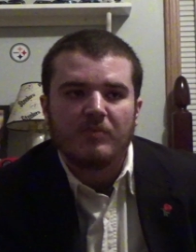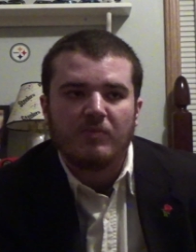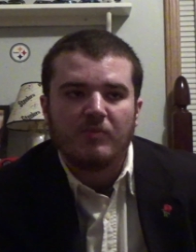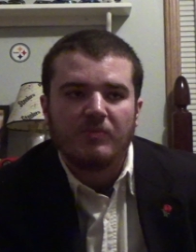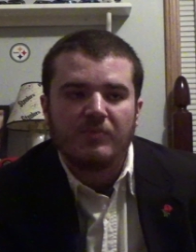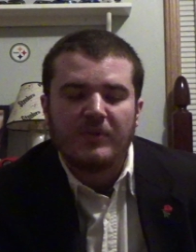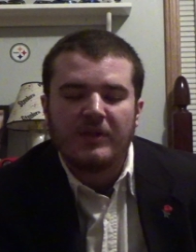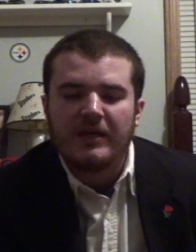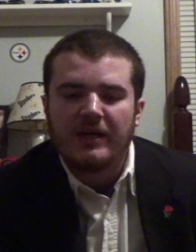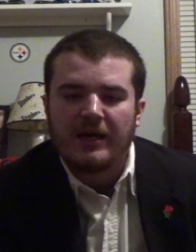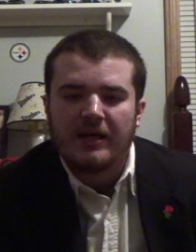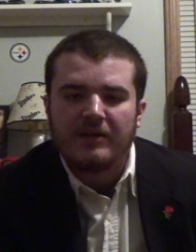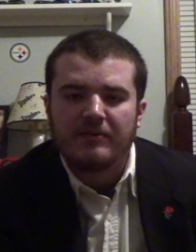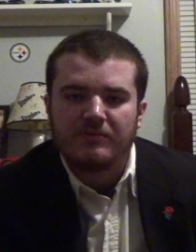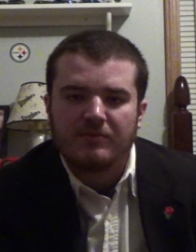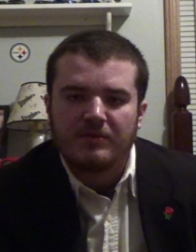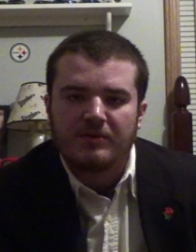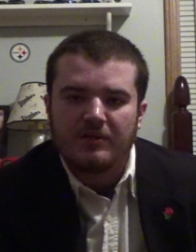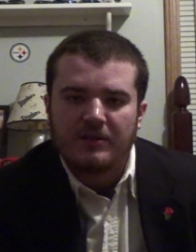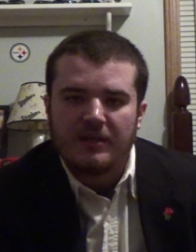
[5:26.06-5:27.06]
They had
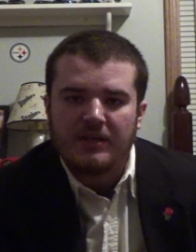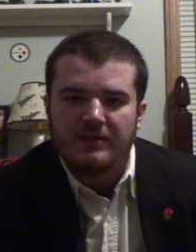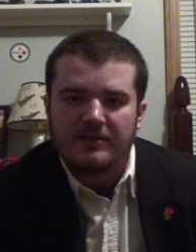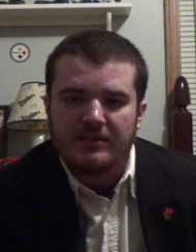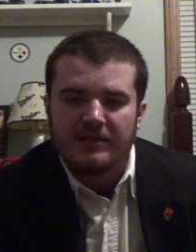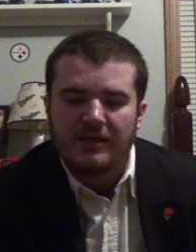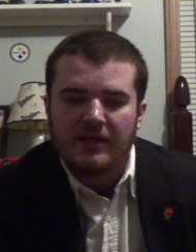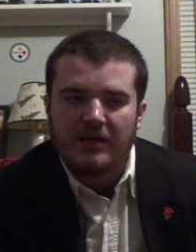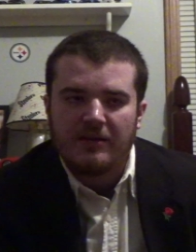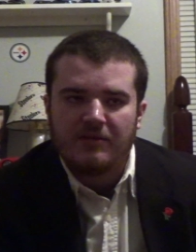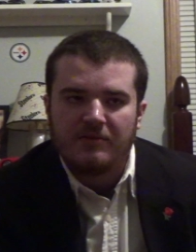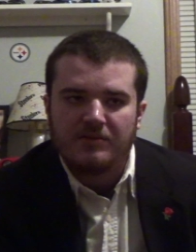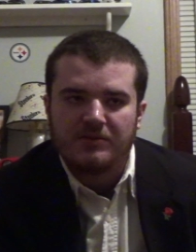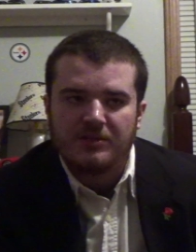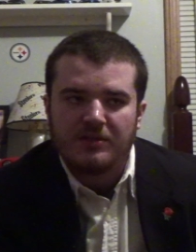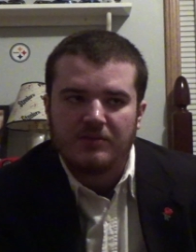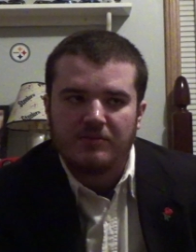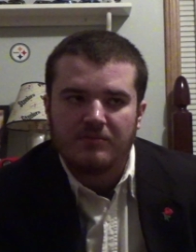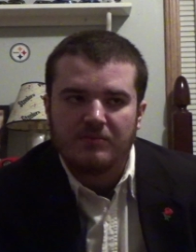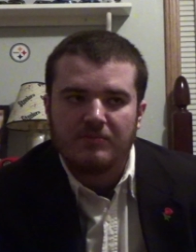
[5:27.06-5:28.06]

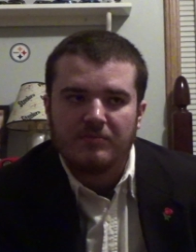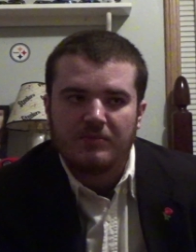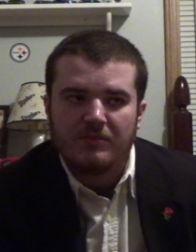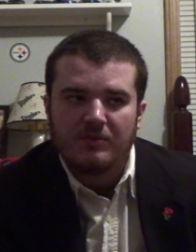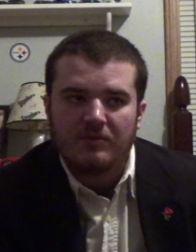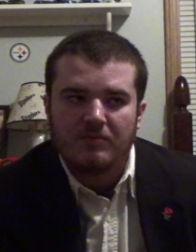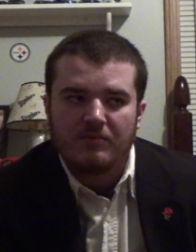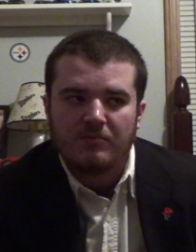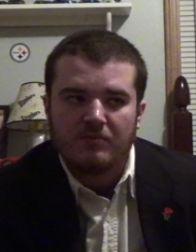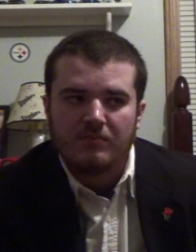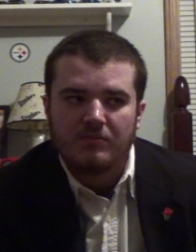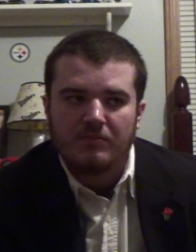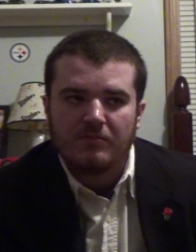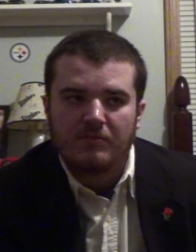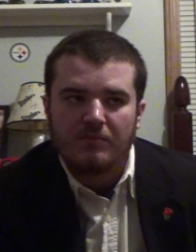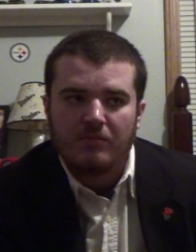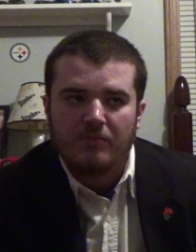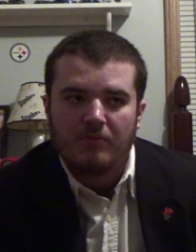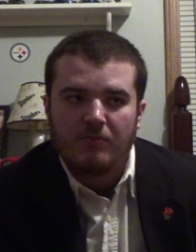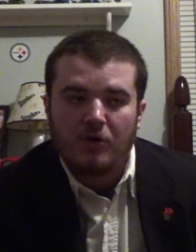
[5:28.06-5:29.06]
get-togethers in
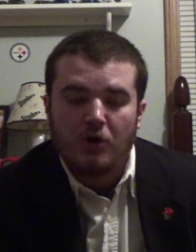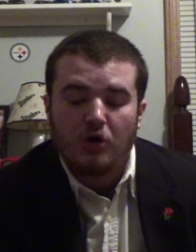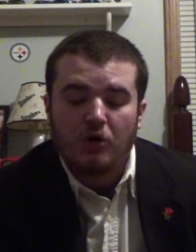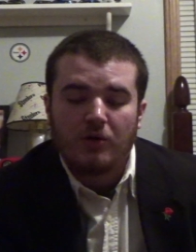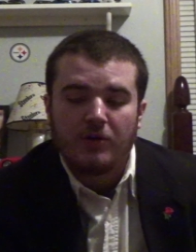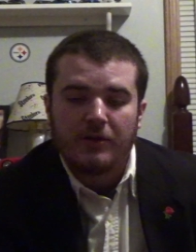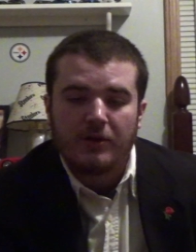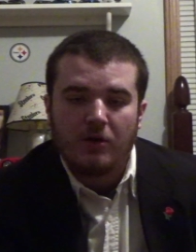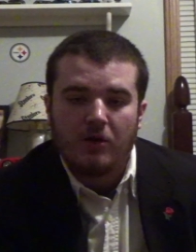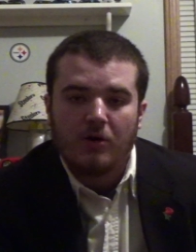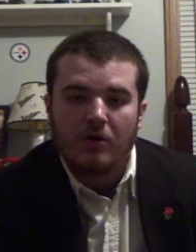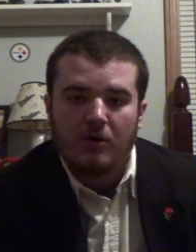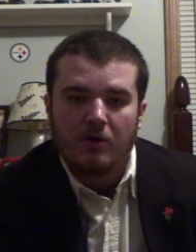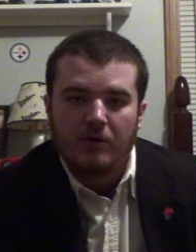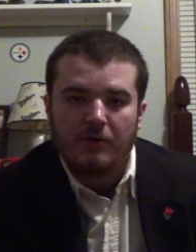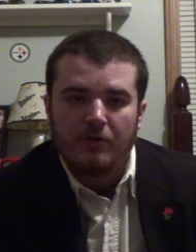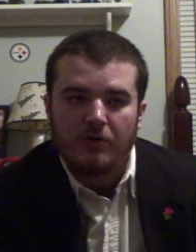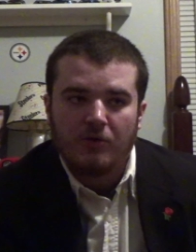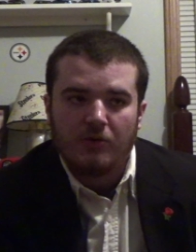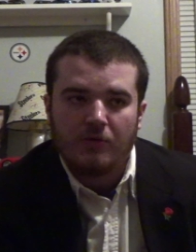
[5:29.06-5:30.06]
early
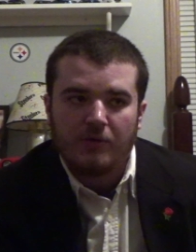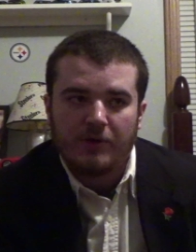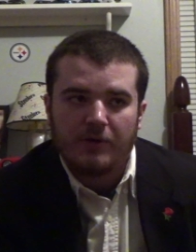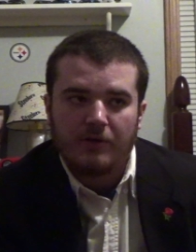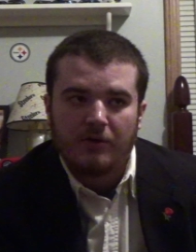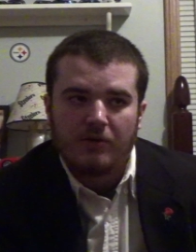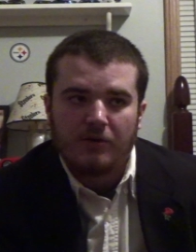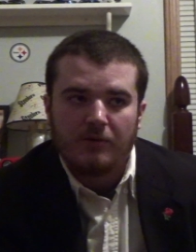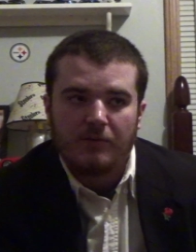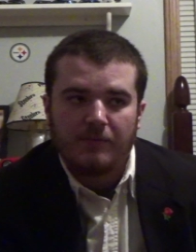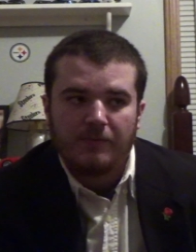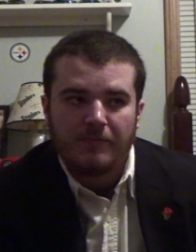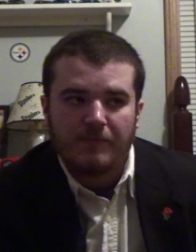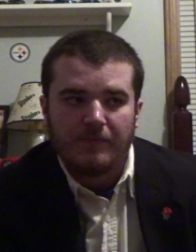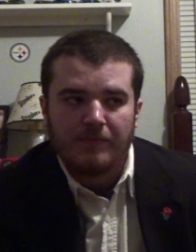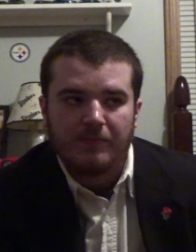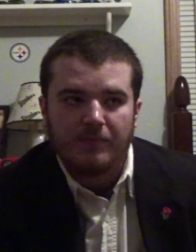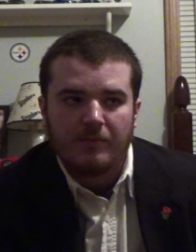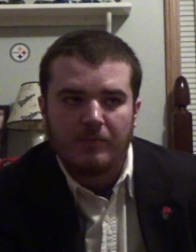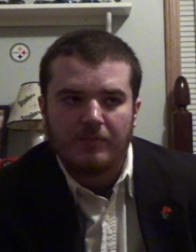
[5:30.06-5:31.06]
on earlier
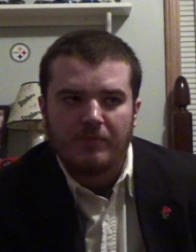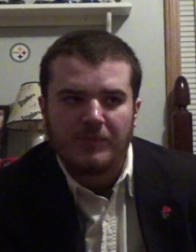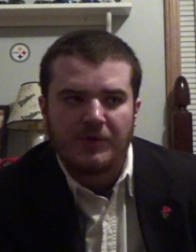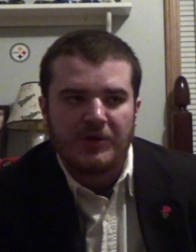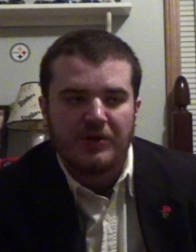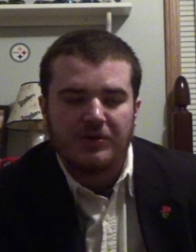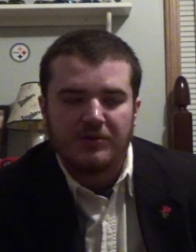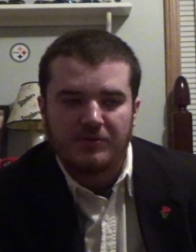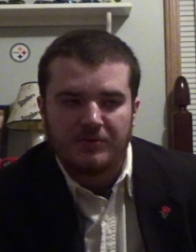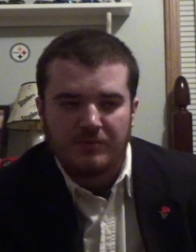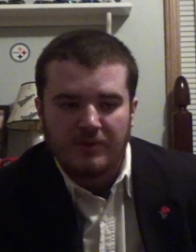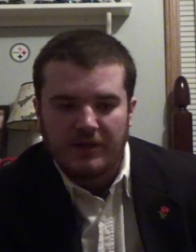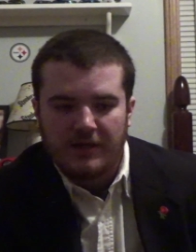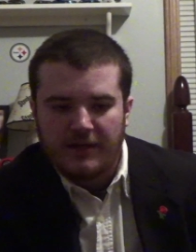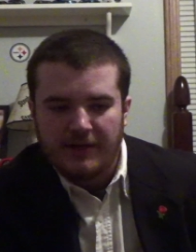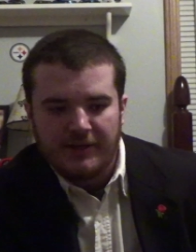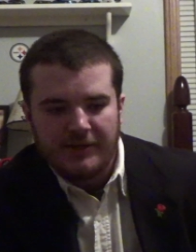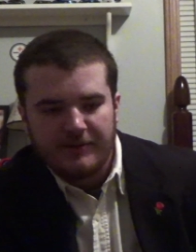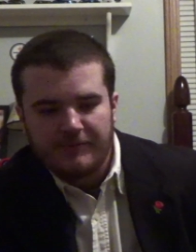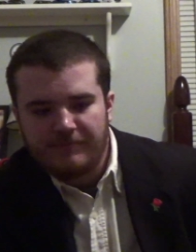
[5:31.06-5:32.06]
year
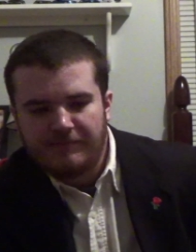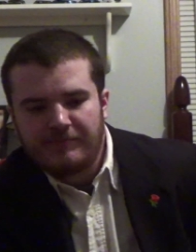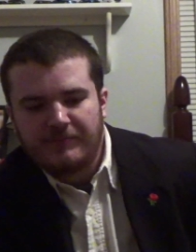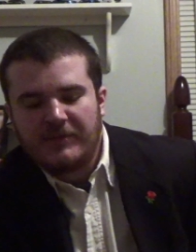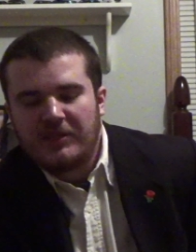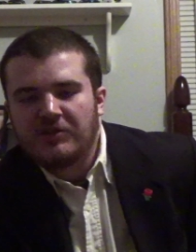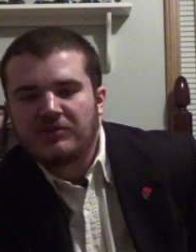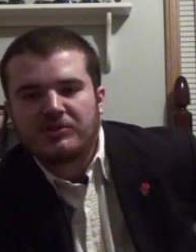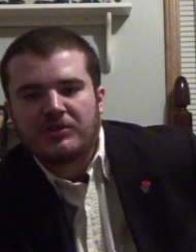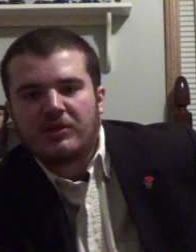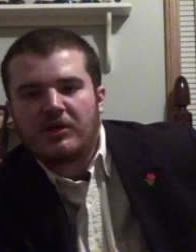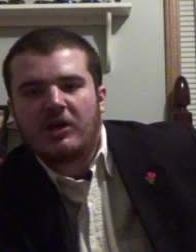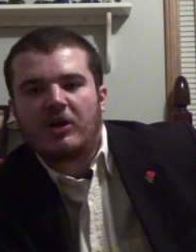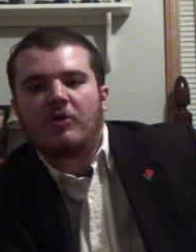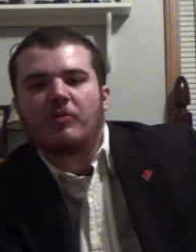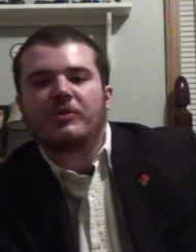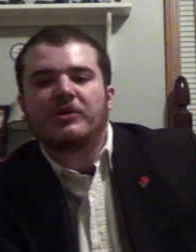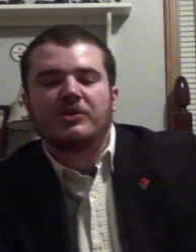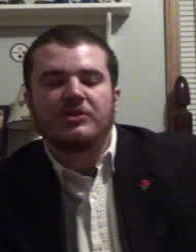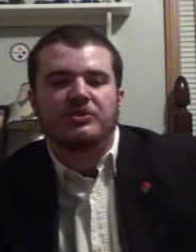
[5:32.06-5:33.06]
like years
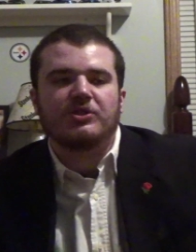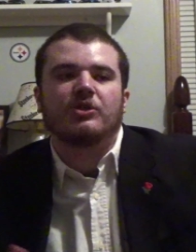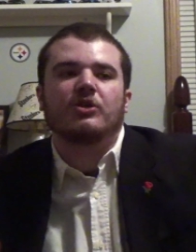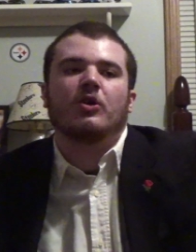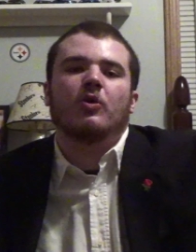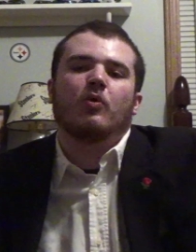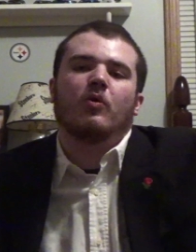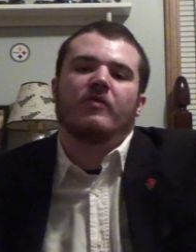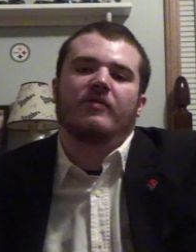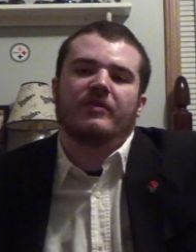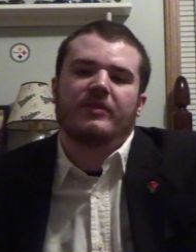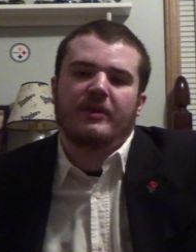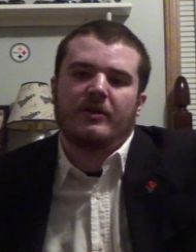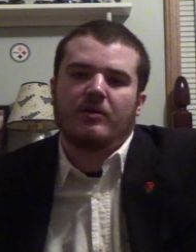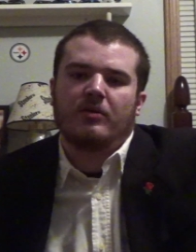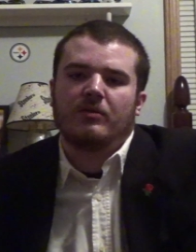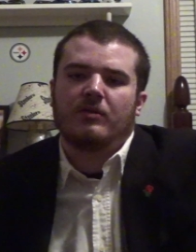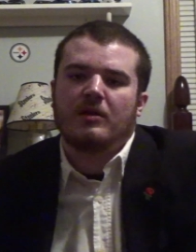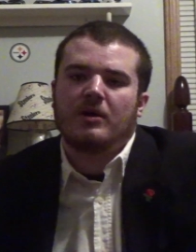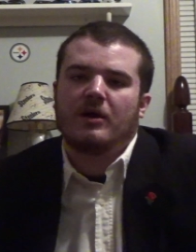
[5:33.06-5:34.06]
ago we used to go over
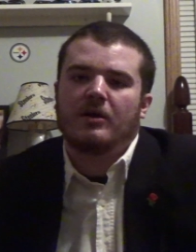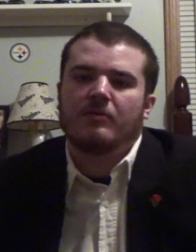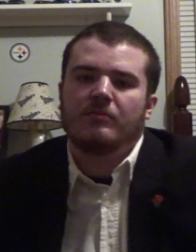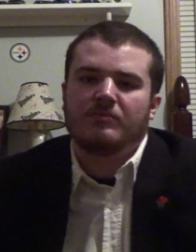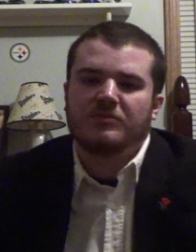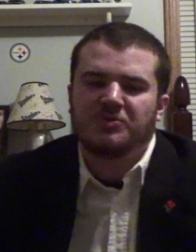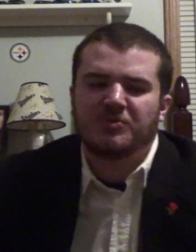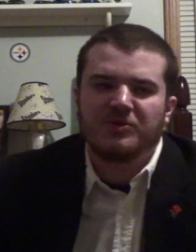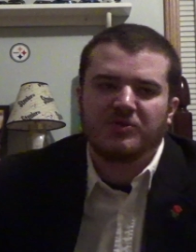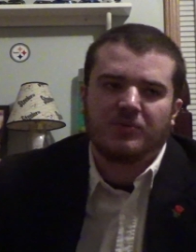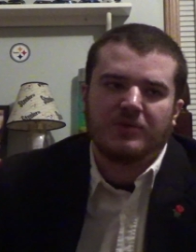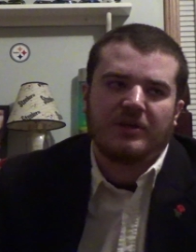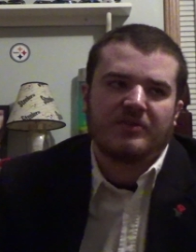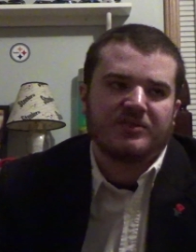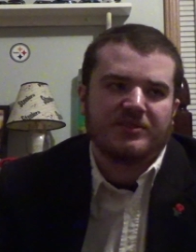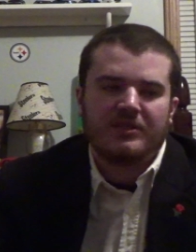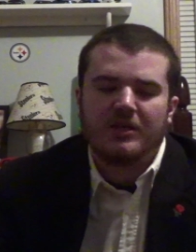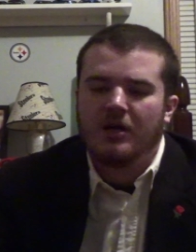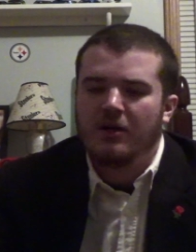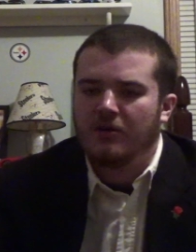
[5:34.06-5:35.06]
there a lot, especially when I
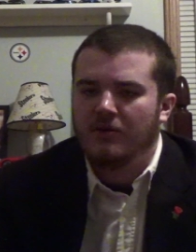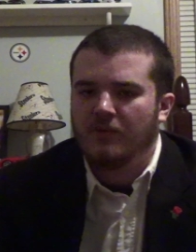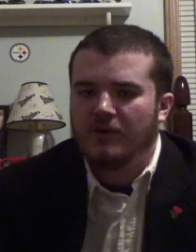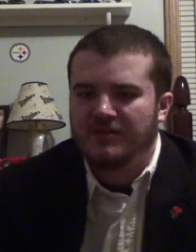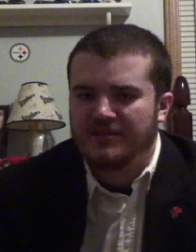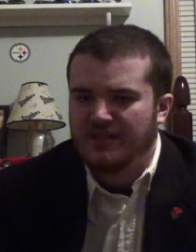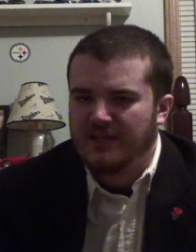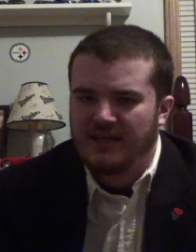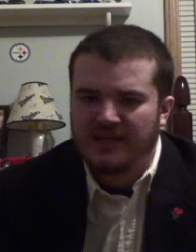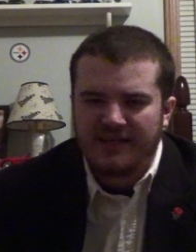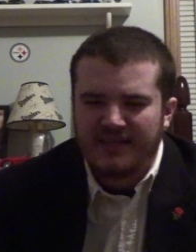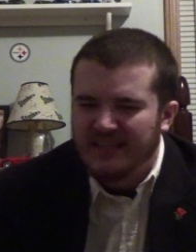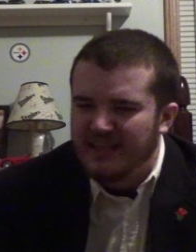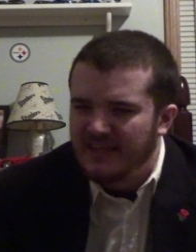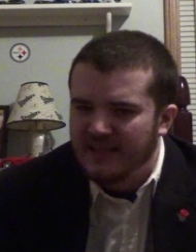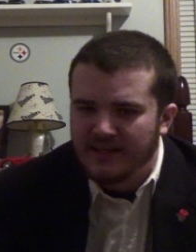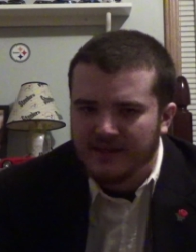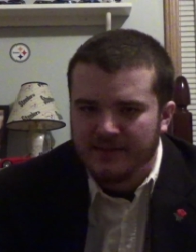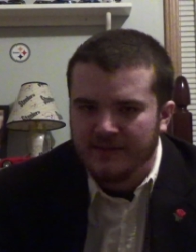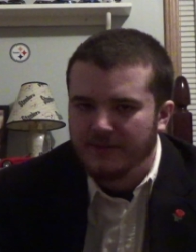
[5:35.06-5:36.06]
was younger when I was like a
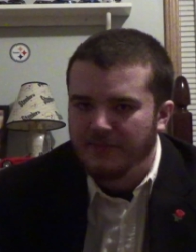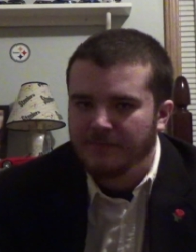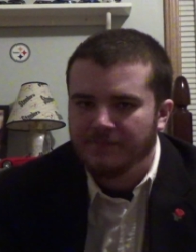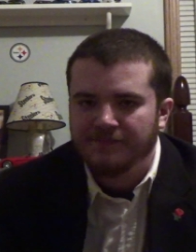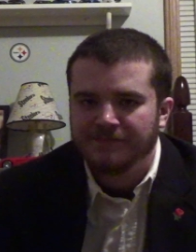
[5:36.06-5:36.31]
kid.